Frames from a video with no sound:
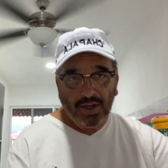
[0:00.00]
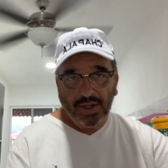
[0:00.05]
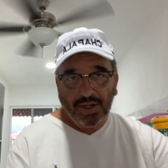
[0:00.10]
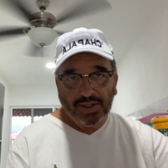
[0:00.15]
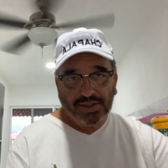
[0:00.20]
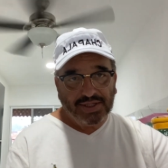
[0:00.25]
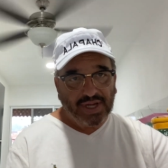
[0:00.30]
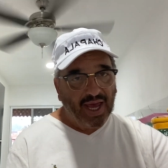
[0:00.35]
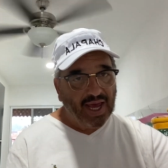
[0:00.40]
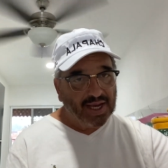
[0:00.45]

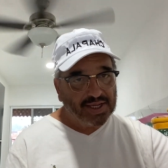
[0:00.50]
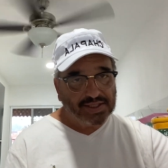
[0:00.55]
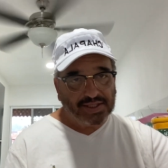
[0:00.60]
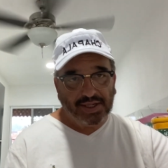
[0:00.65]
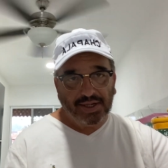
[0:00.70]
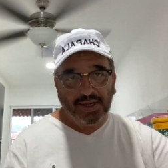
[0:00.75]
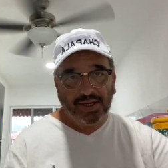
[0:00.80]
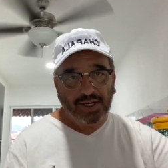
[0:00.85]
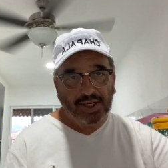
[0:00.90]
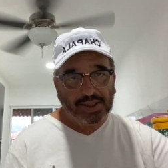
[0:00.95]

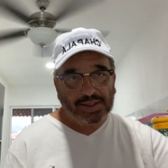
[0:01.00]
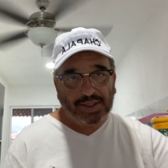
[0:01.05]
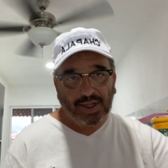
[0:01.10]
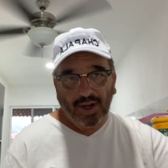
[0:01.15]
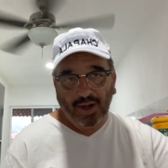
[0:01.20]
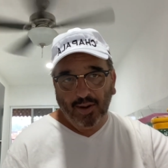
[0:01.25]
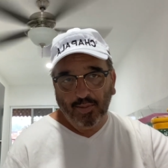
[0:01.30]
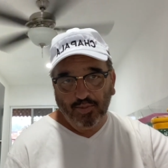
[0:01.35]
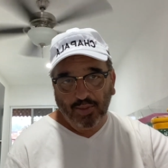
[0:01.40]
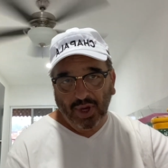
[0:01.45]
taxi it,
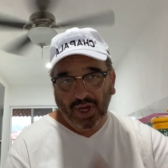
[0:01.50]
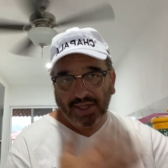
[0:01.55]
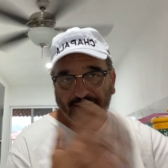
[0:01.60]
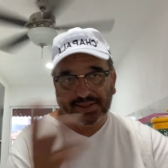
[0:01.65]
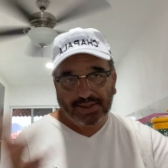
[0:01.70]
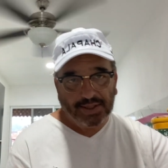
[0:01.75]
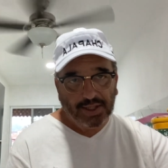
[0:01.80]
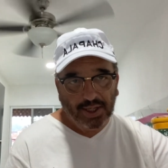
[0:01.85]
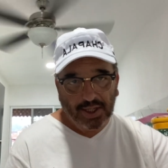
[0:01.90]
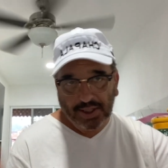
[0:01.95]

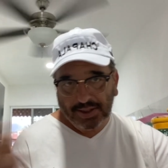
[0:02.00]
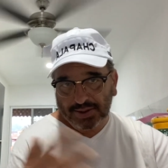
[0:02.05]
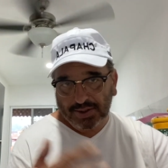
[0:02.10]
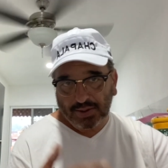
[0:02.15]
bus it,